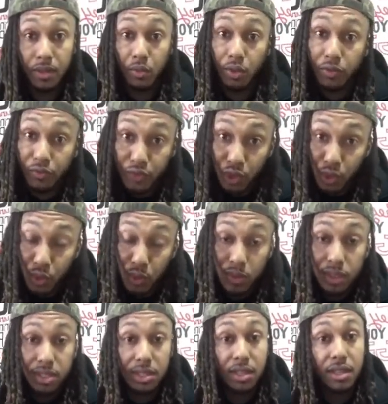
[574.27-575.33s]

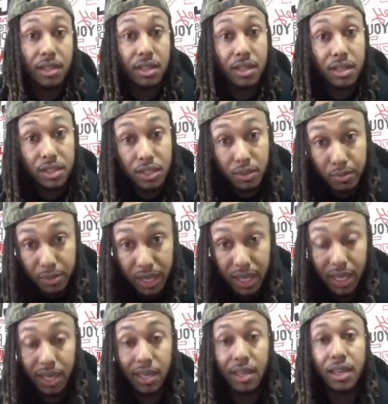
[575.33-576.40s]
Refuse to
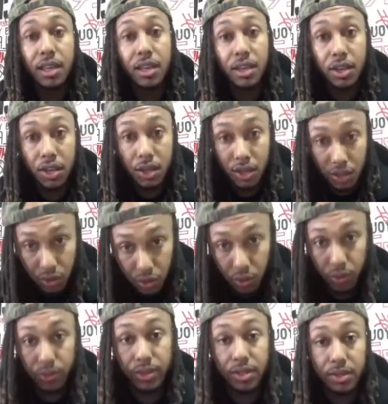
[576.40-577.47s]
be
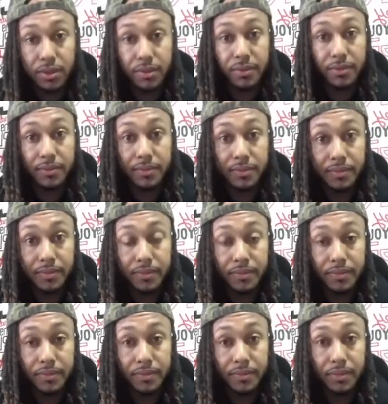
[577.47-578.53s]
used.
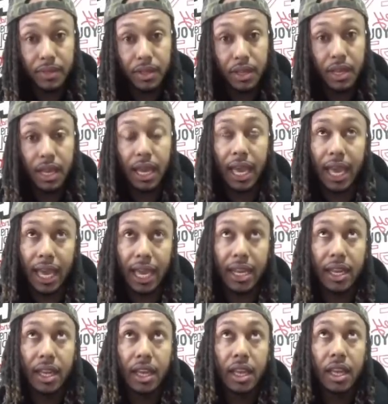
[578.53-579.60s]

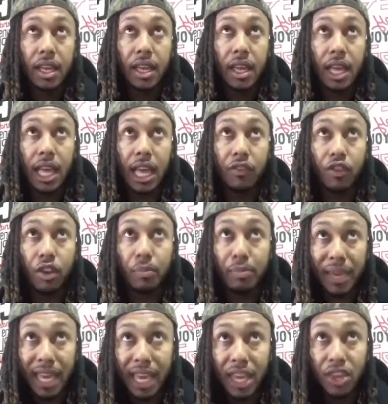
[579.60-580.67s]
And if you're
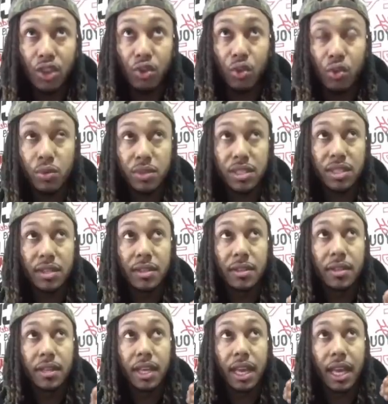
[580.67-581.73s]
being used
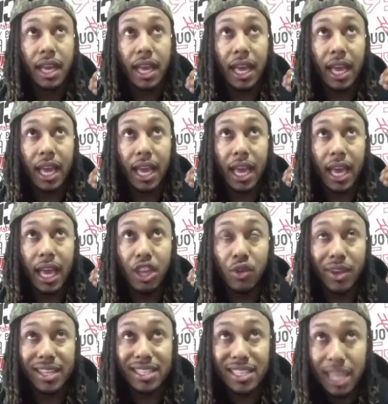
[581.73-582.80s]
and
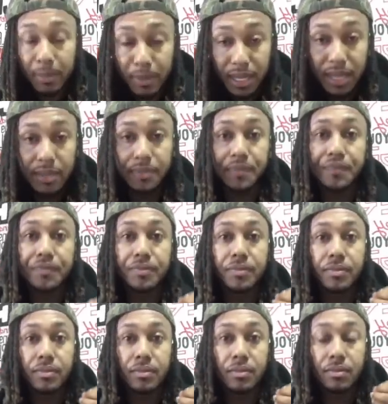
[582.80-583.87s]
you're accepting it,
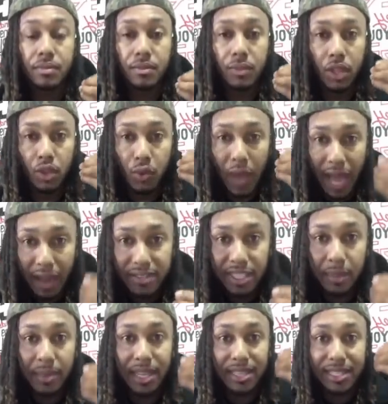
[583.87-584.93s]
you have
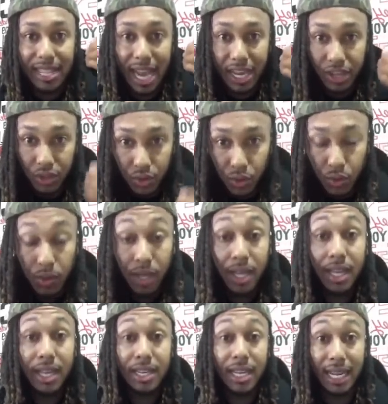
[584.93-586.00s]
something inside of you
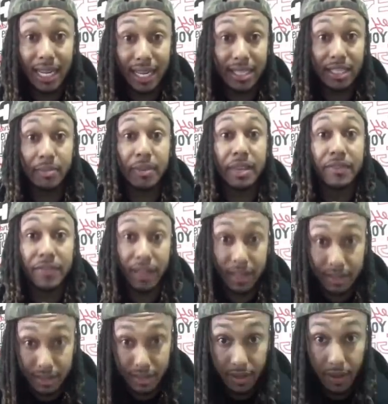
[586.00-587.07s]
that needs to be
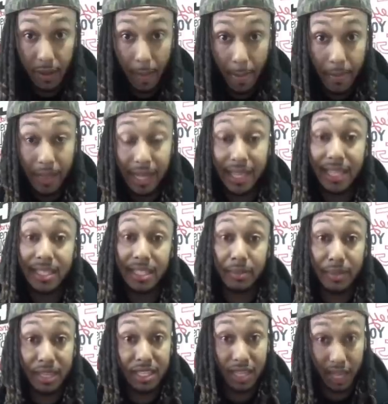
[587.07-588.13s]
fixed, that needs to
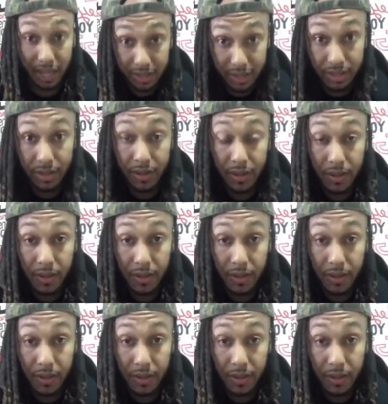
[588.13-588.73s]
be changed.